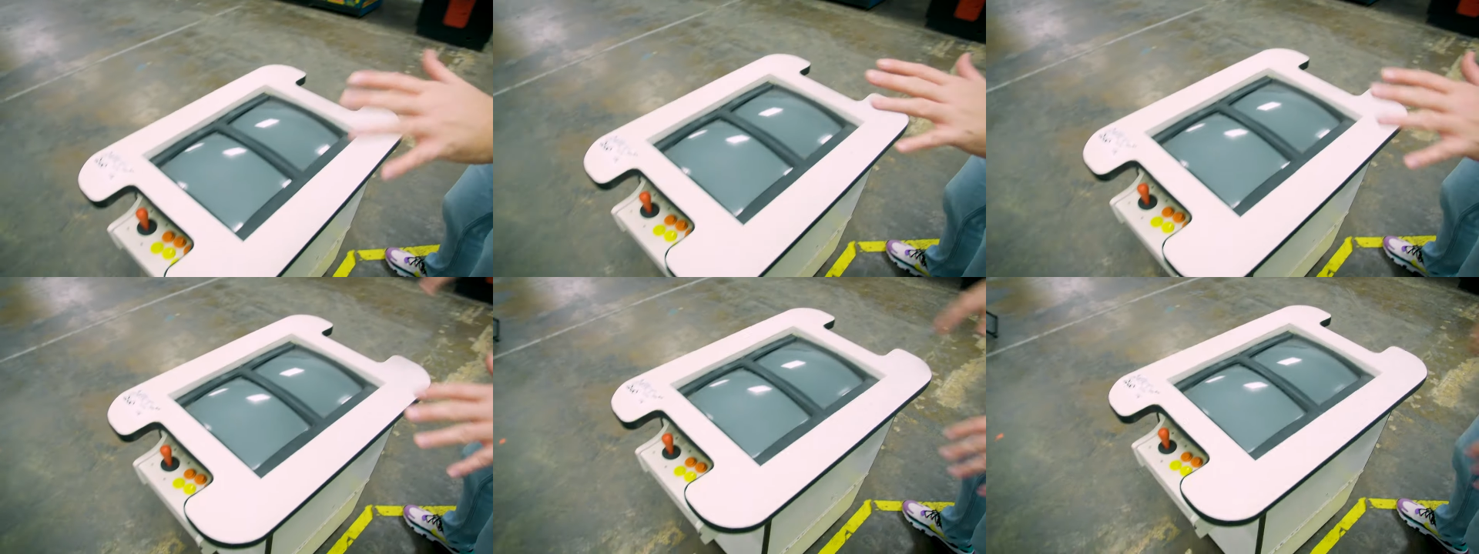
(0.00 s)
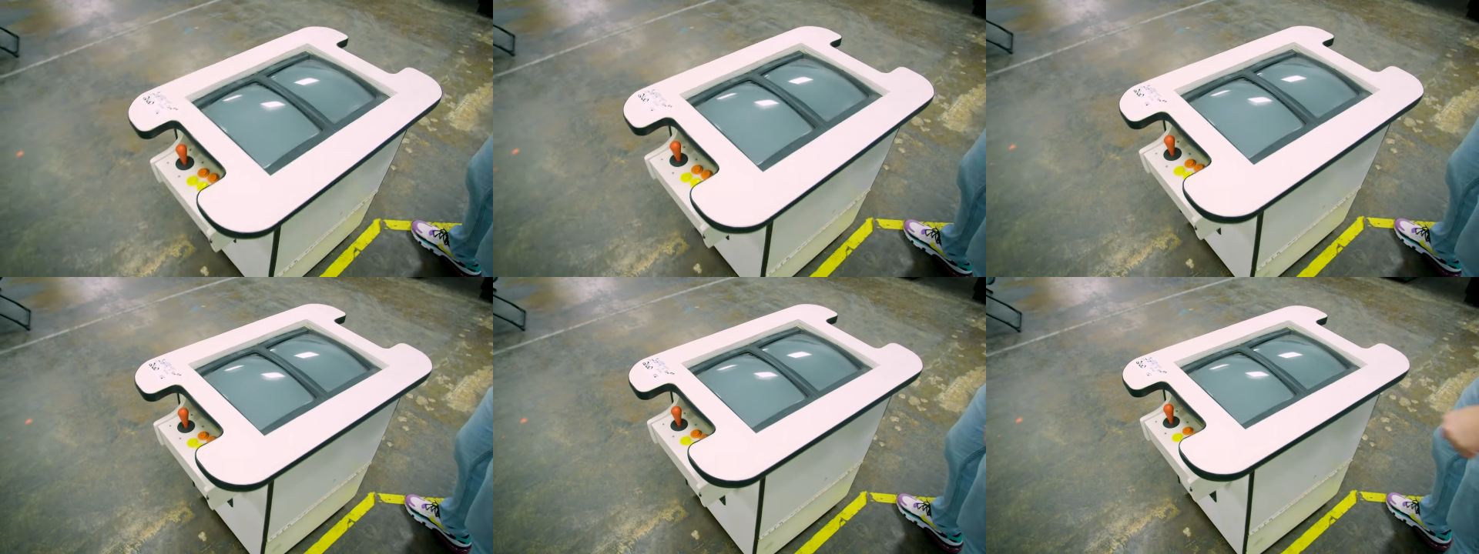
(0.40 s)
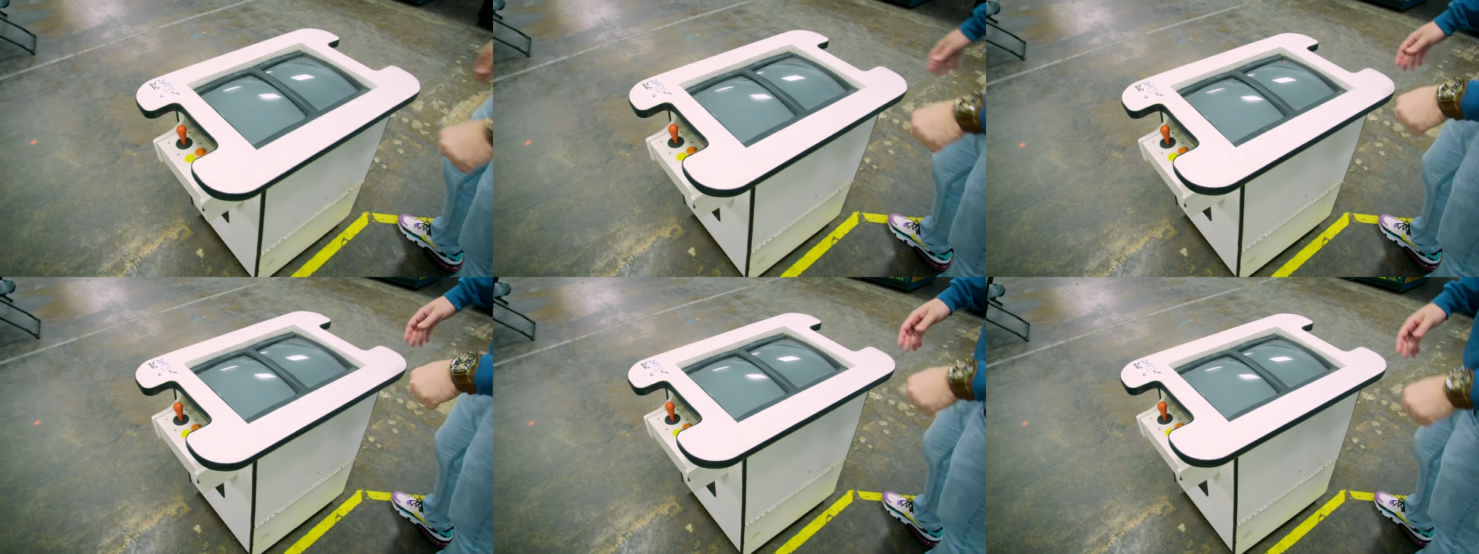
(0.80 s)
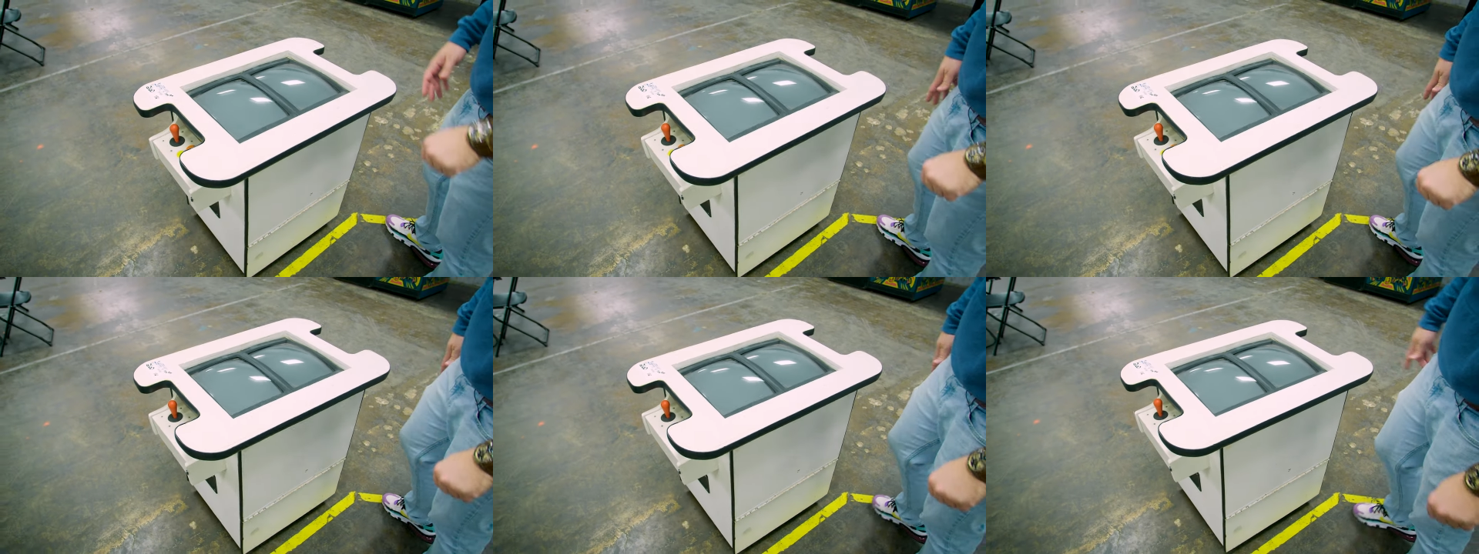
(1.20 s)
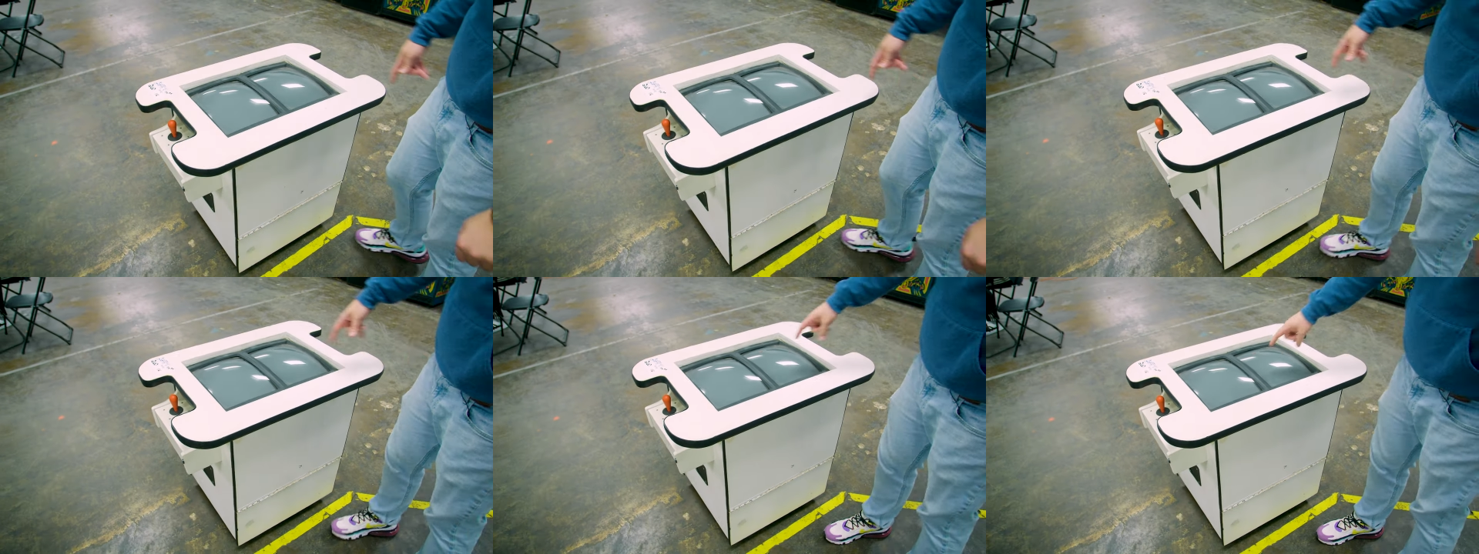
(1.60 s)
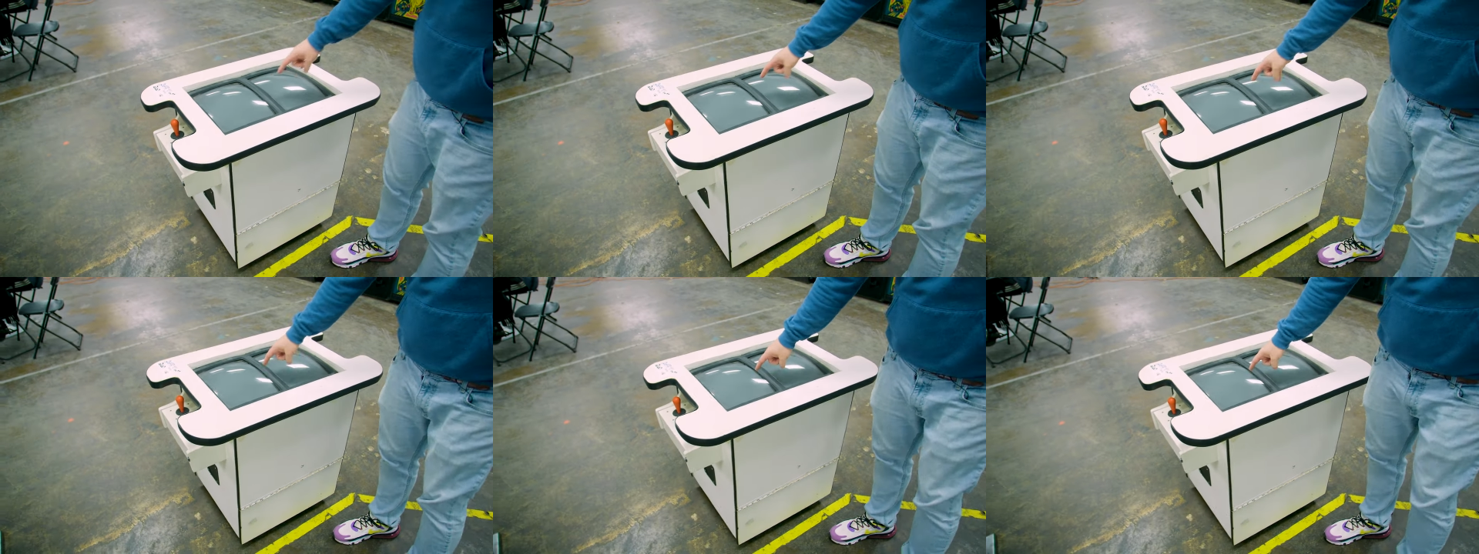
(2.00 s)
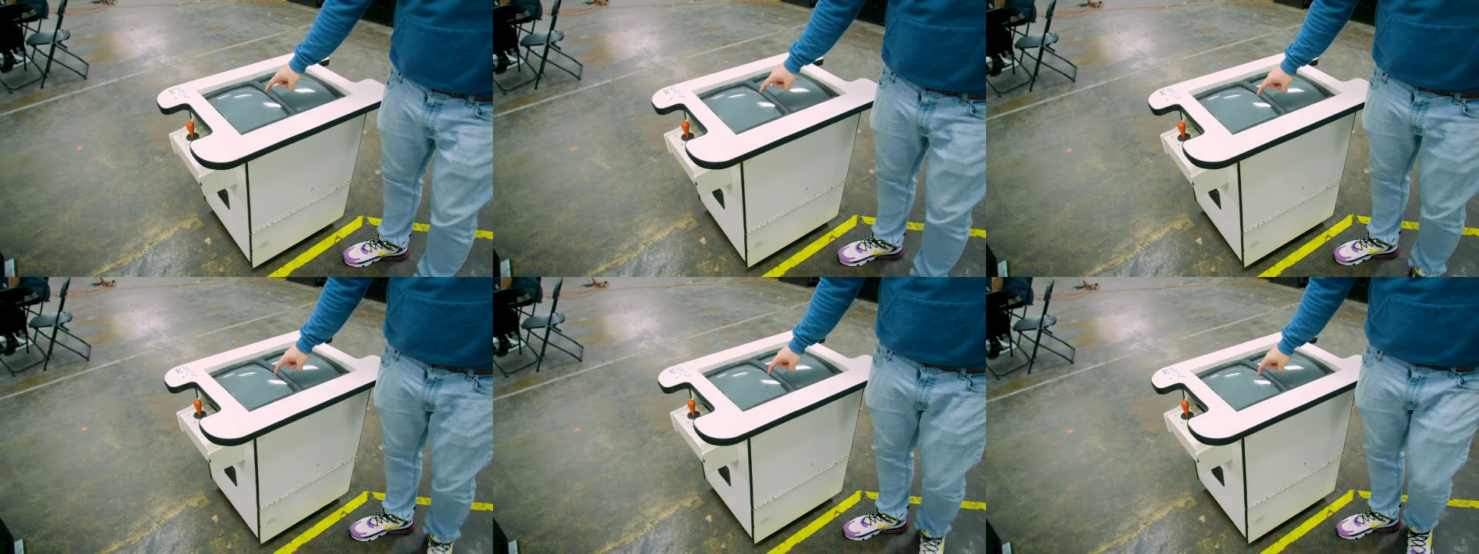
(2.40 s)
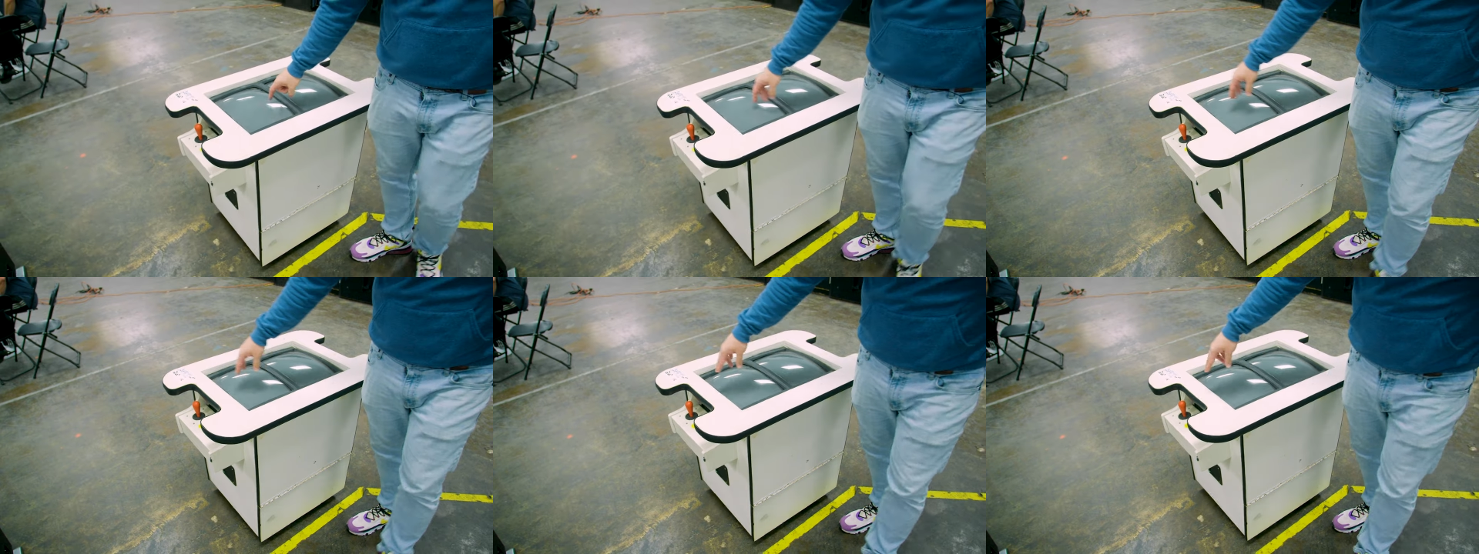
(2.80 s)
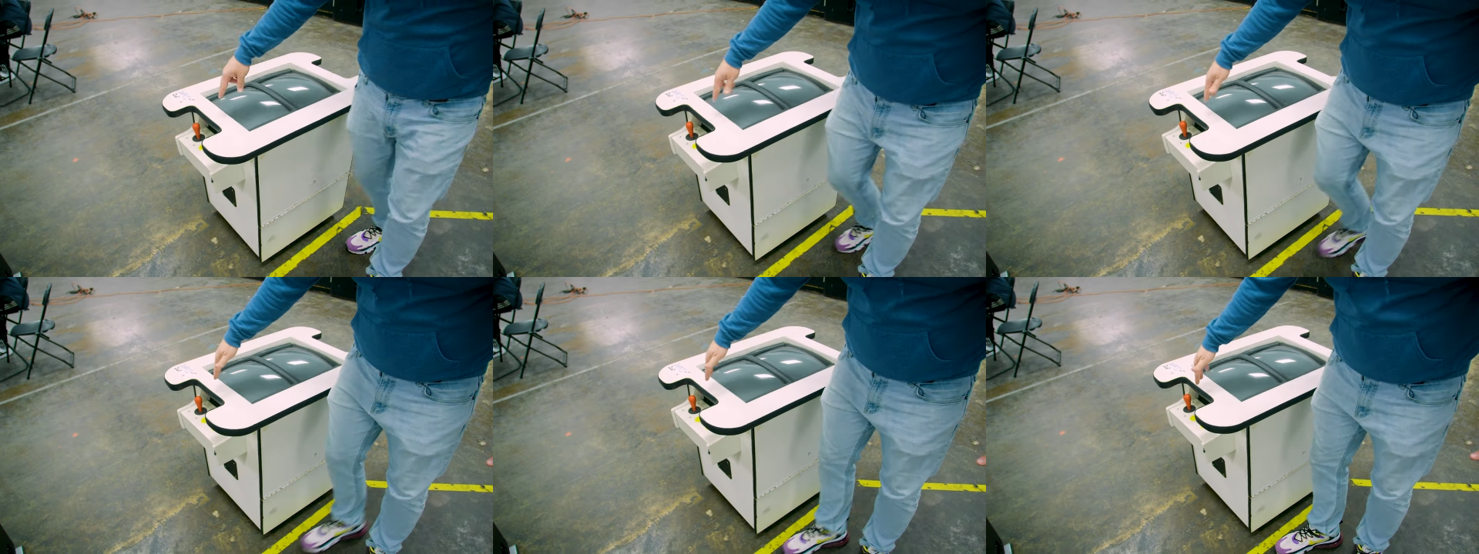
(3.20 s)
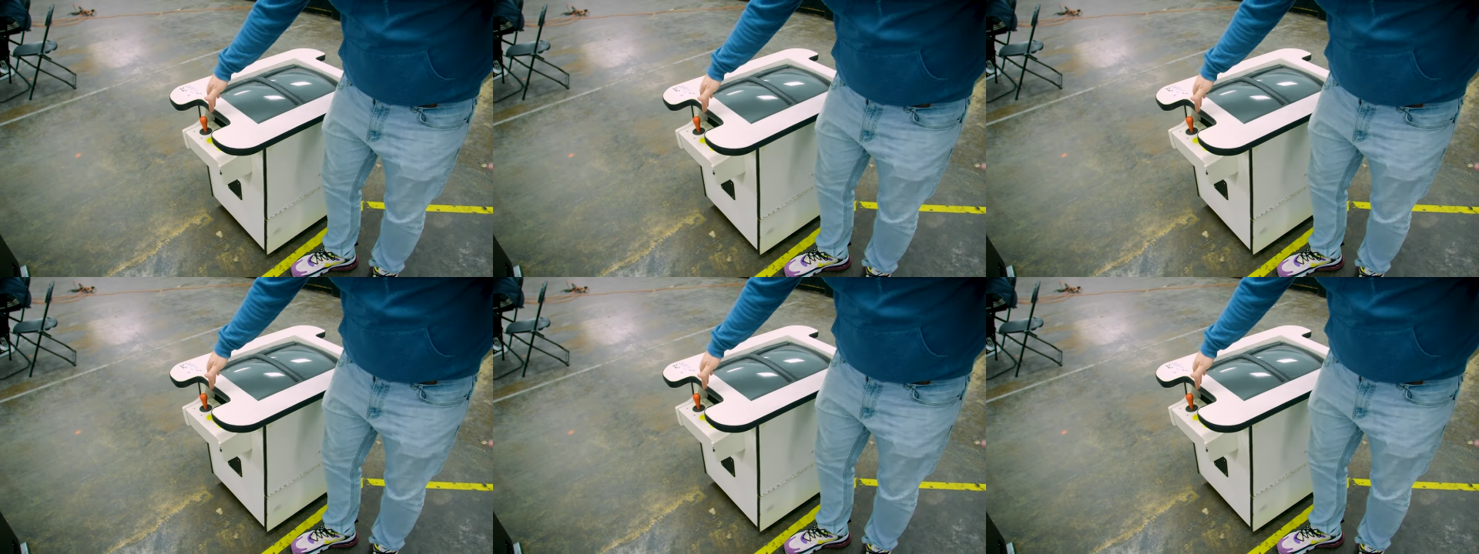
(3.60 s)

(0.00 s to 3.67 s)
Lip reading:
(no speaker visible)